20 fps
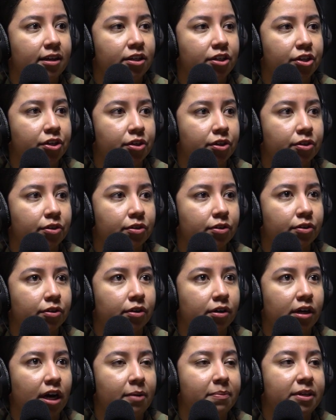
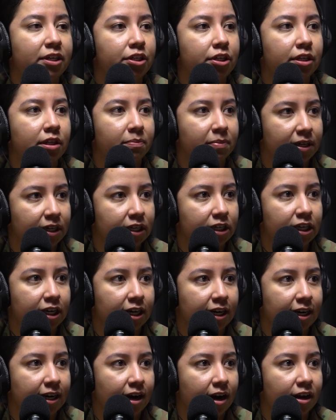to come into the
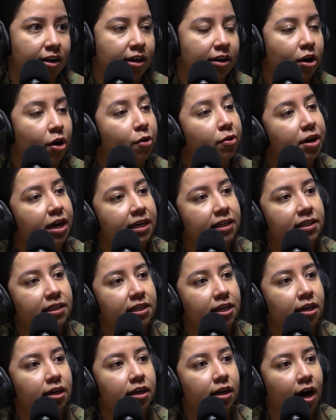military on an 09
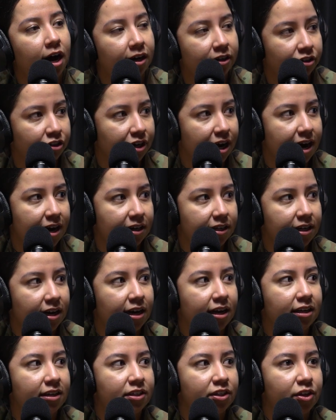Sierra contract.
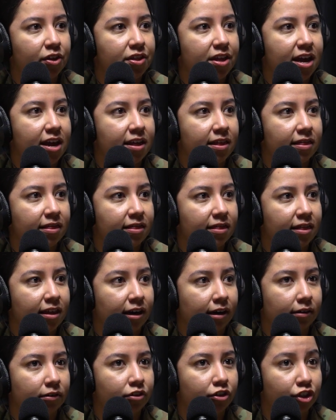So then
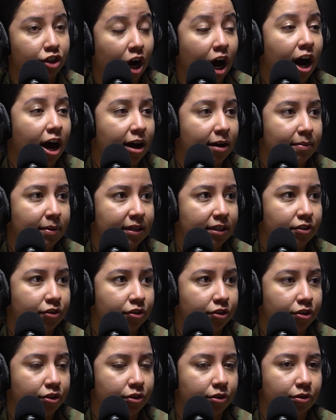their job
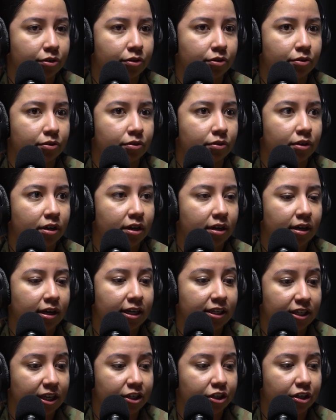is to
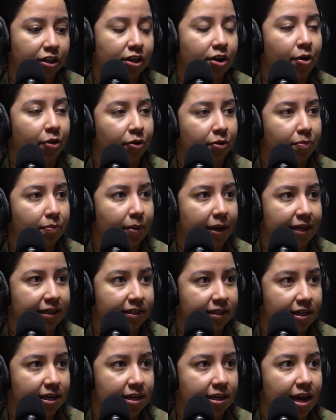essentially go through
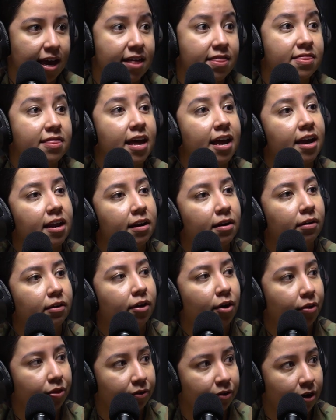basic and then
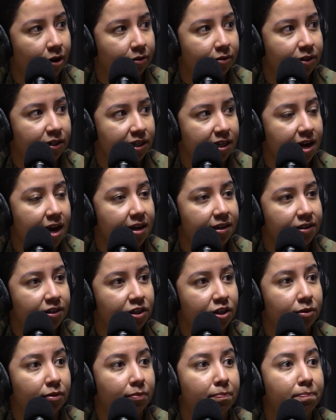go through OCS
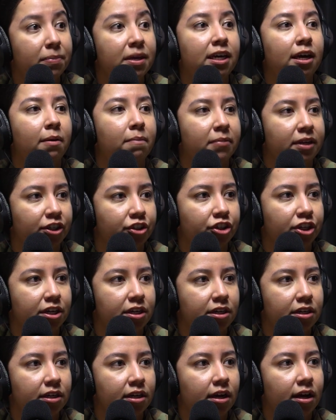to be
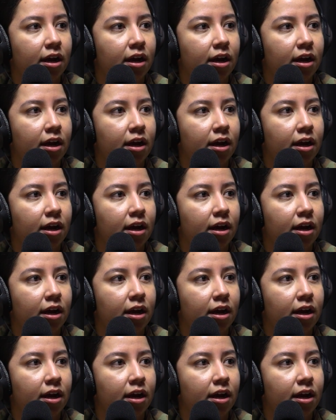commissioned.